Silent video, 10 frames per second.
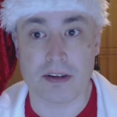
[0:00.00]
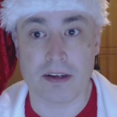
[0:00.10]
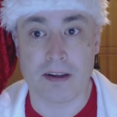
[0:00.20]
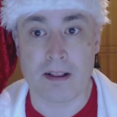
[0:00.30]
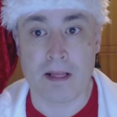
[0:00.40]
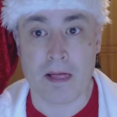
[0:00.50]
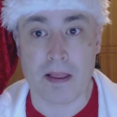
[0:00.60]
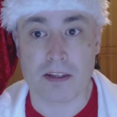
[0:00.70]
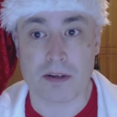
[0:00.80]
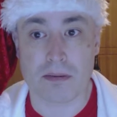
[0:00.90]
that
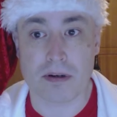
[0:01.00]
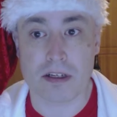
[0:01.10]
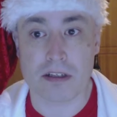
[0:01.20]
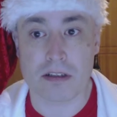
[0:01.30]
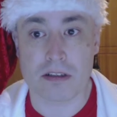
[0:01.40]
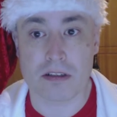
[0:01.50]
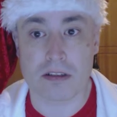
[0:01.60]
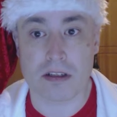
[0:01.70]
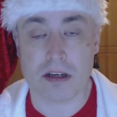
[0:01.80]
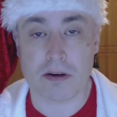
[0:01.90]
this operation
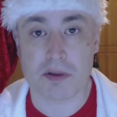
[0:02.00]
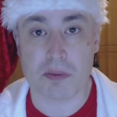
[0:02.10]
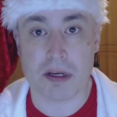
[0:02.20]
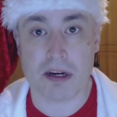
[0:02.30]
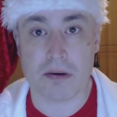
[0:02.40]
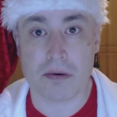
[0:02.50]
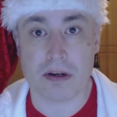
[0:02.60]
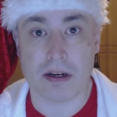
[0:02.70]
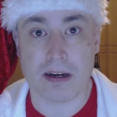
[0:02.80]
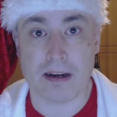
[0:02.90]
helps me out.
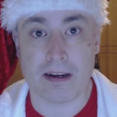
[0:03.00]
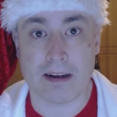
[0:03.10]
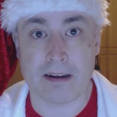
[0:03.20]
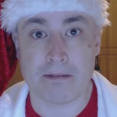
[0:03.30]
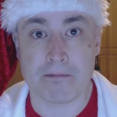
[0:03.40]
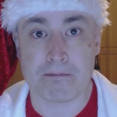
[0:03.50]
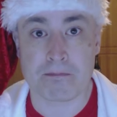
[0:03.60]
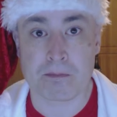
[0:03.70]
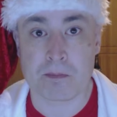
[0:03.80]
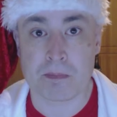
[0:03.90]
And
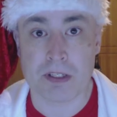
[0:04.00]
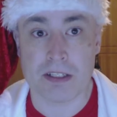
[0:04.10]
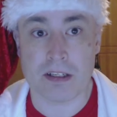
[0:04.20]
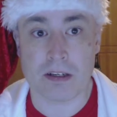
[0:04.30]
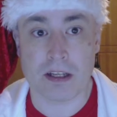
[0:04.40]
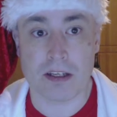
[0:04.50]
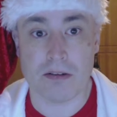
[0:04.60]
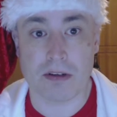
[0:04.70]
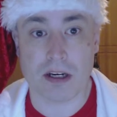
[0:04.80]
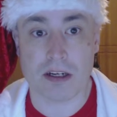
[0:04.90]
I'll let
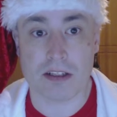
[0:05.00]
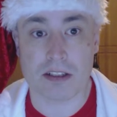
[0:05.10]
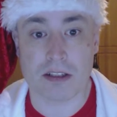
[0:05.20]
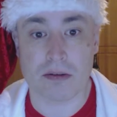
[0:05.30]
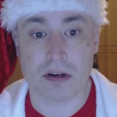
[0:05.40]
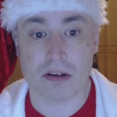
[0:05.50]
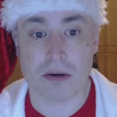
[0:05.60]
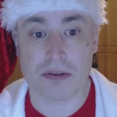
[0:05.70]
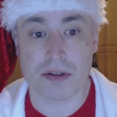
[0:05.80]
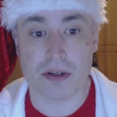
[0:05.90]
you guys, you know, I'll
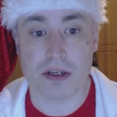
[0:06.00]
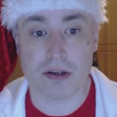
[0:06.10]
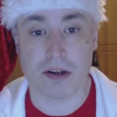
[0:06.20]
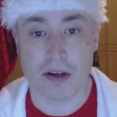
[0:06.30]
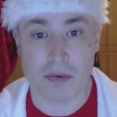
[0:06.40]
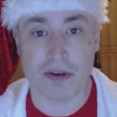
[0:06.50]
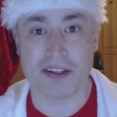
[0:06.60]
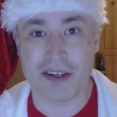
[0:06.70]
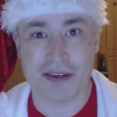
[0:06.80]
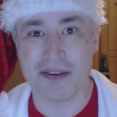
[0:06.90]
go through it with
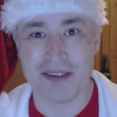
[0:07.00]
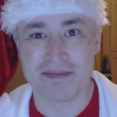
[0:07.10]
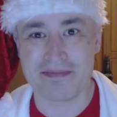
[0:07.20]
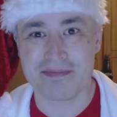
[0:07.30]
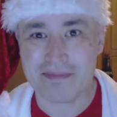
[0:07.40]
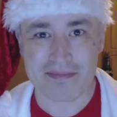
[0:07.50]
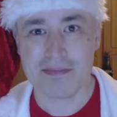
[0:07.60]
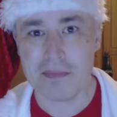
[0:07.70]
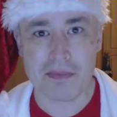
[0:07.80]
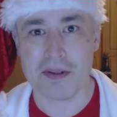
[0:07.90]
you
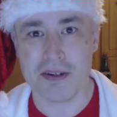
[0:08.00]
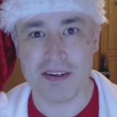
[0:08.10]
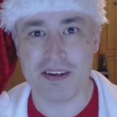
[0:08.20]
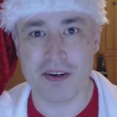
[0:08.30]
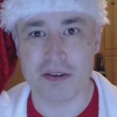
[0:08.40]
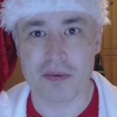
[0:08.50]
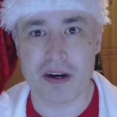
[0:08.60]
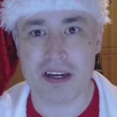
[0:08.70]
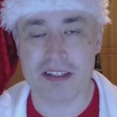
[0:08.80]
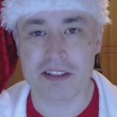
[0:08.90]
all the
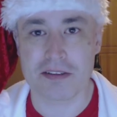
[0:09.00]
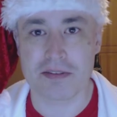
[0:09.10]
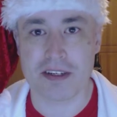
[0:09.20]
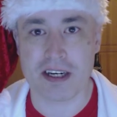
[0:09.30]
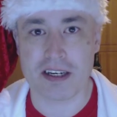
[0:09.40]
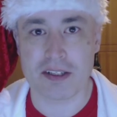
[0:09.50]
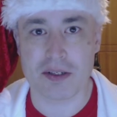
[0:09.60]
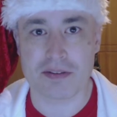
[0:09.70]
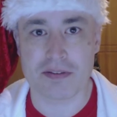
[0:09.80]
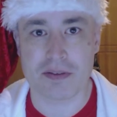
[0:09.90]
way and stuff like that. You
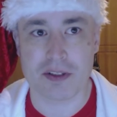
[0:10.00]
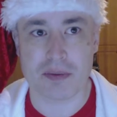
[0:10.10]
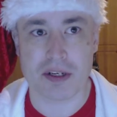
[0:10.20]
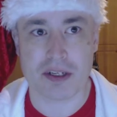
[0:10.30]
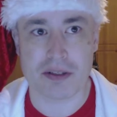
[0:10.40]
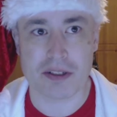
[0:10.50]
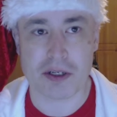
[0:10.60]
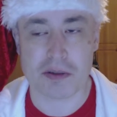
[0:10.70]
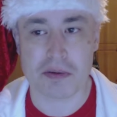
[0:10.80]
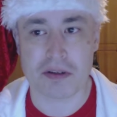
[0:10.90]
know, when I go into
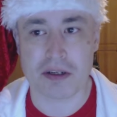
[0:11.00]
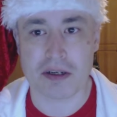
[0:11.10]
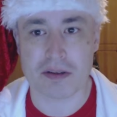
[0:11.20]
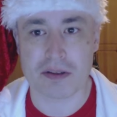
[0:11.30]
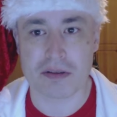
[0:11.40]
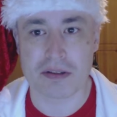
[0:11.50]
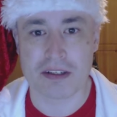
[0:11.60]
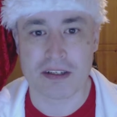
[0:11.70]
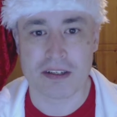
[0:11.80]
hospital, like, I'll do